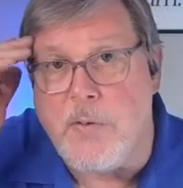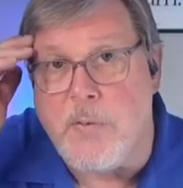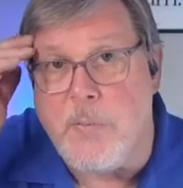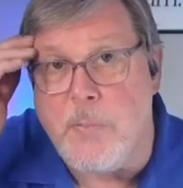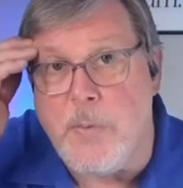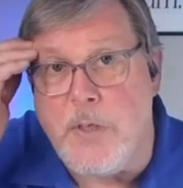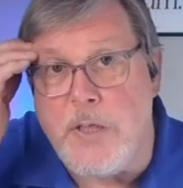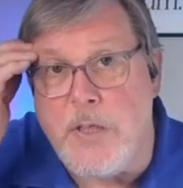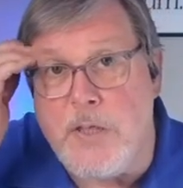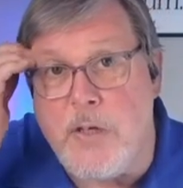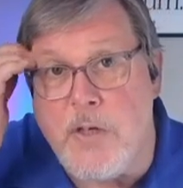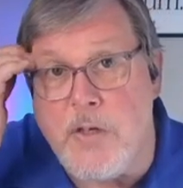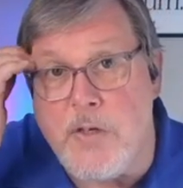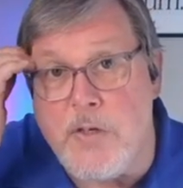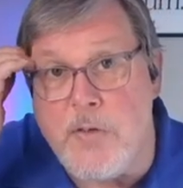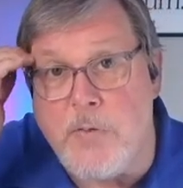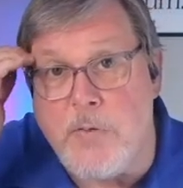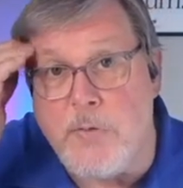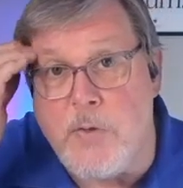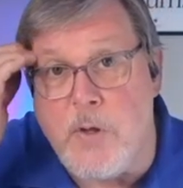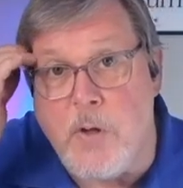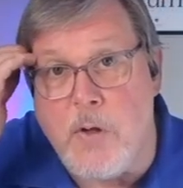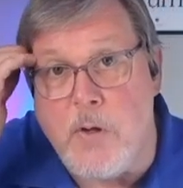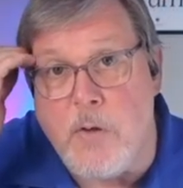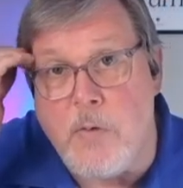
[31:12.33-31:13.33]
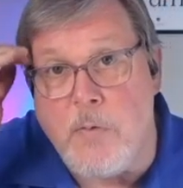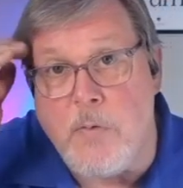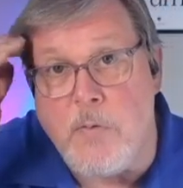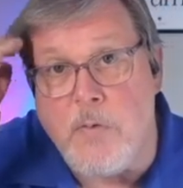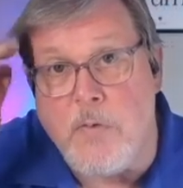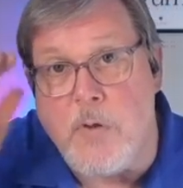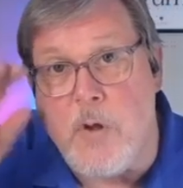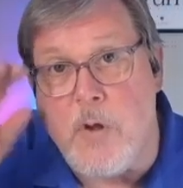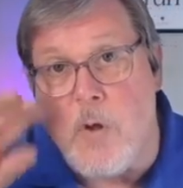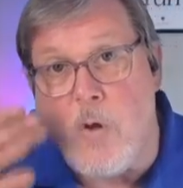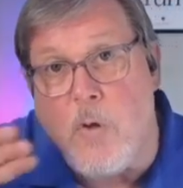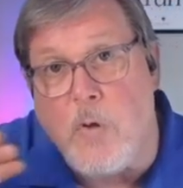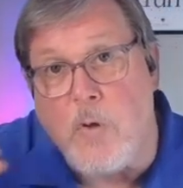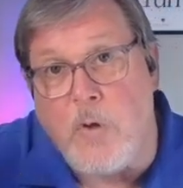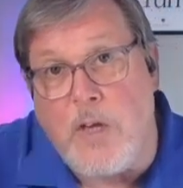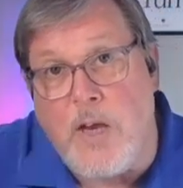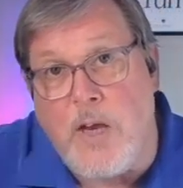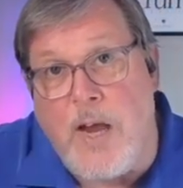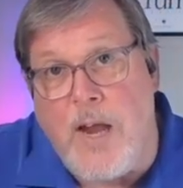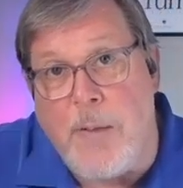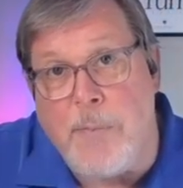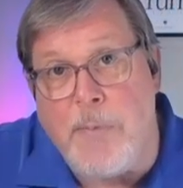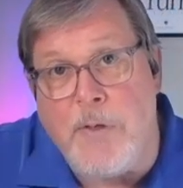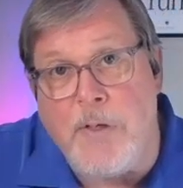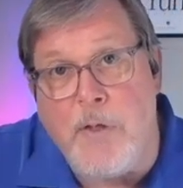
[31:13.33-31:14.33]
because if the whole
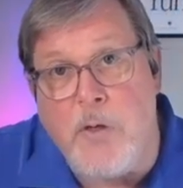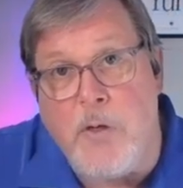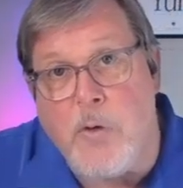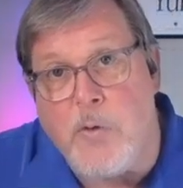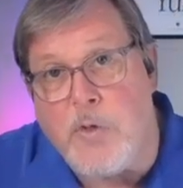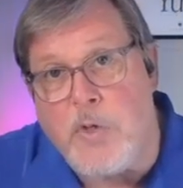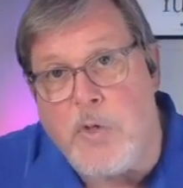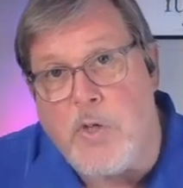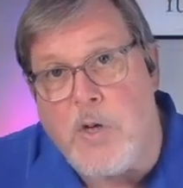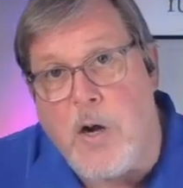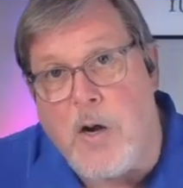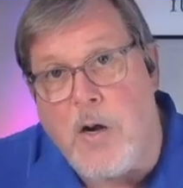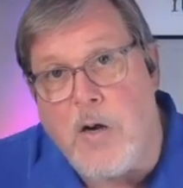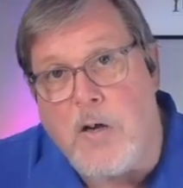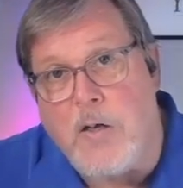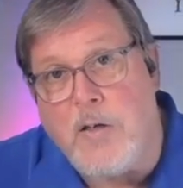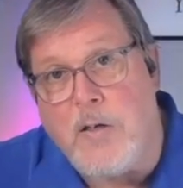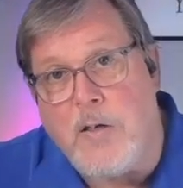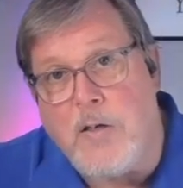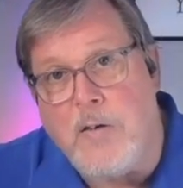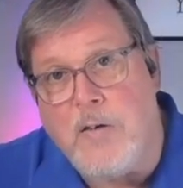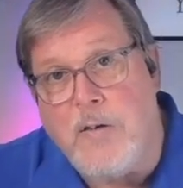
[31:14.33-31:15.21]
cabin goes dark,